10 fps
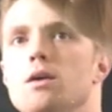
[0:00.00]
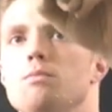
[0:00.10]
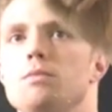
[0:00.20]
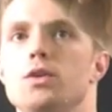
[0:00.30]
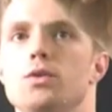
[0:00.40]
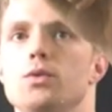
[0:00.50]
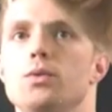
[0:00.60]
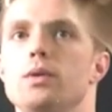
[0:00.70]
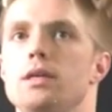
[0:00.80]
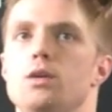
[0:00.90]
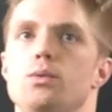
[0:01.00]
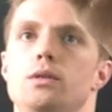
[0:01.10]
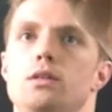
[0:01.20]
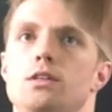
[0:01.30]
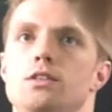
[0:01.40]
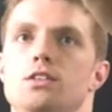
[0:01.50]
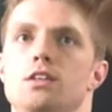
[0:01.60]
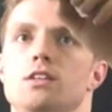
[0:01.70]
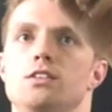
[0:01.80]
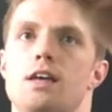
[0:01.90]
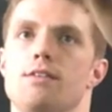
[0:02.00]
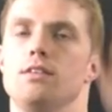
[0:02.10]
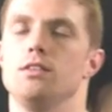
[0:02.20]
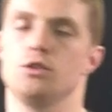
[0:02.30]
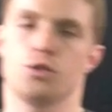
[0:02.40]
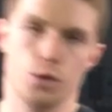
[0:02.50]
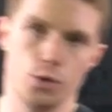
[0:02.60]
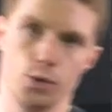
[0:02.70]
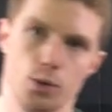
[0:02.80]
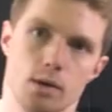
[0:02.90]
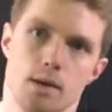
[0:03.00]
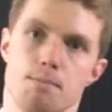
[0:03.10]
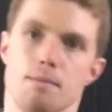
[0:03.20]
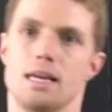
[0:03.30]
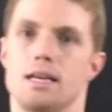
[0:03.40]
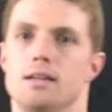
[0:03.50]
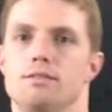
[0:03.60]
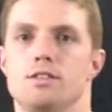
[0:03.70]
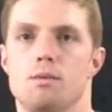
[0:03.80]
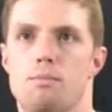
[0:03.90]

mu equals 7, the true mean of some